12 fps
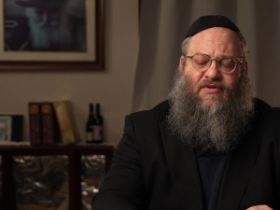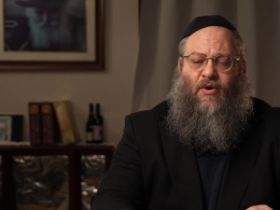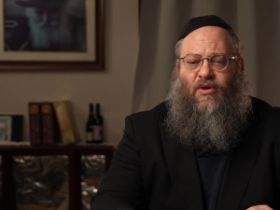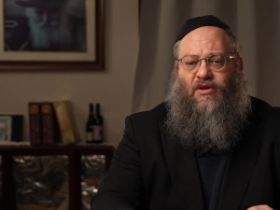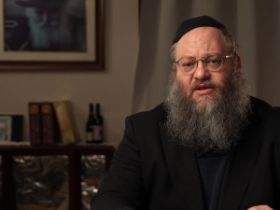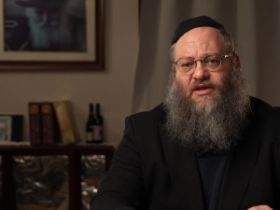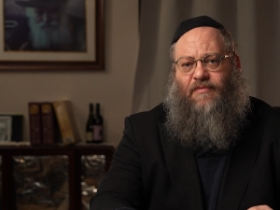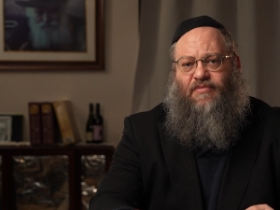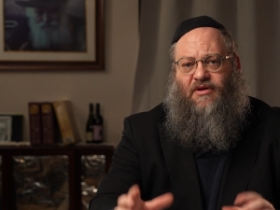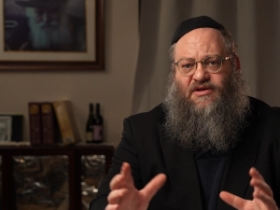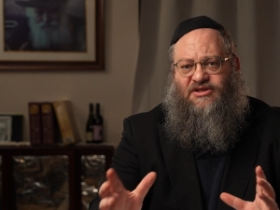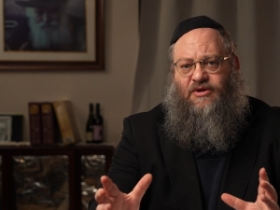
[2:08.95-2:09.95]
of the Holy
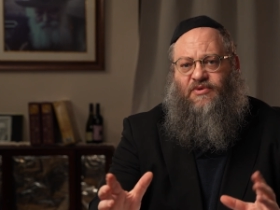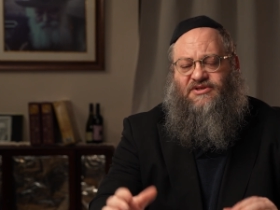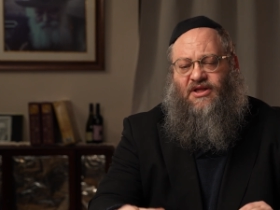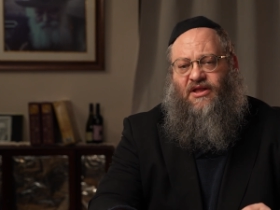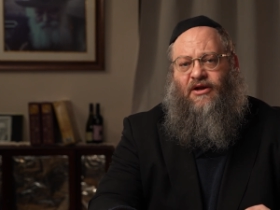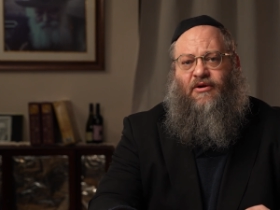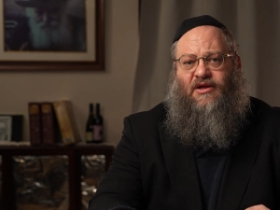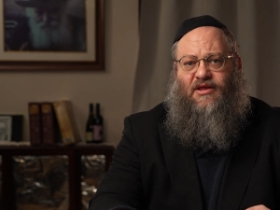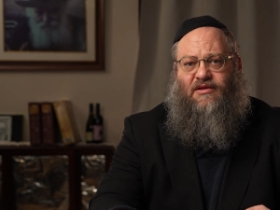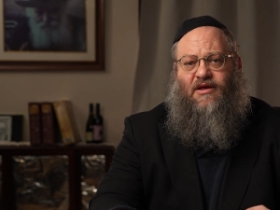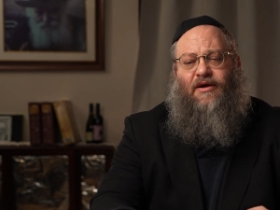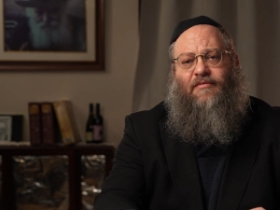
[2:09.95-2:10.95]
Temple, because he was the leader at
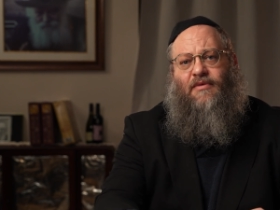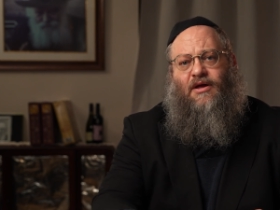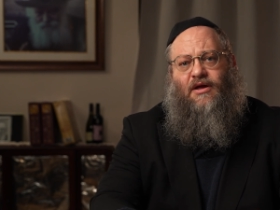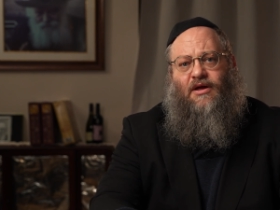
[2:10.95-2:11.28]
that time.